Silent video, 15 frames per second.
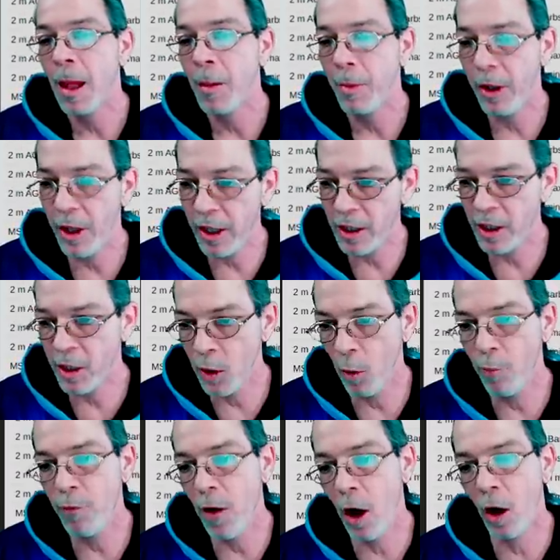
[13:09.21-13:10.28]
But you're getting
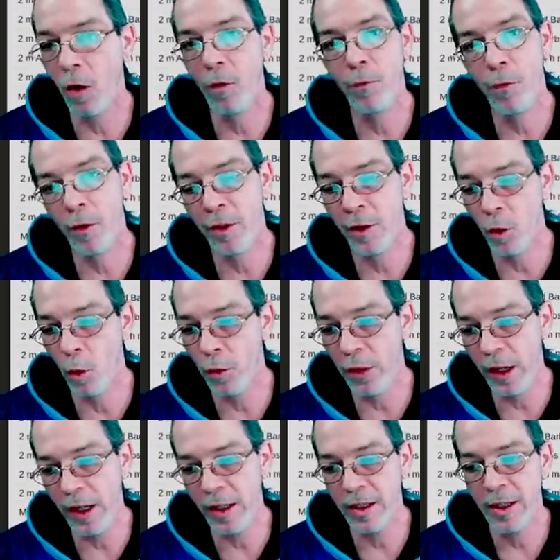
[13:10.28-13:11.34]
snowfall for the
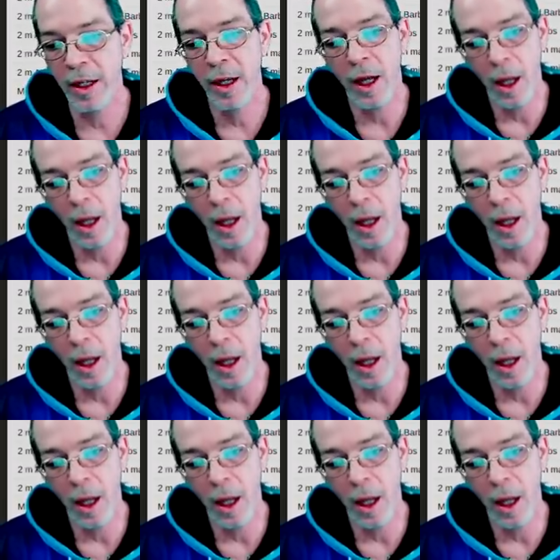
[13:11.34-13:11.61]
Northeast.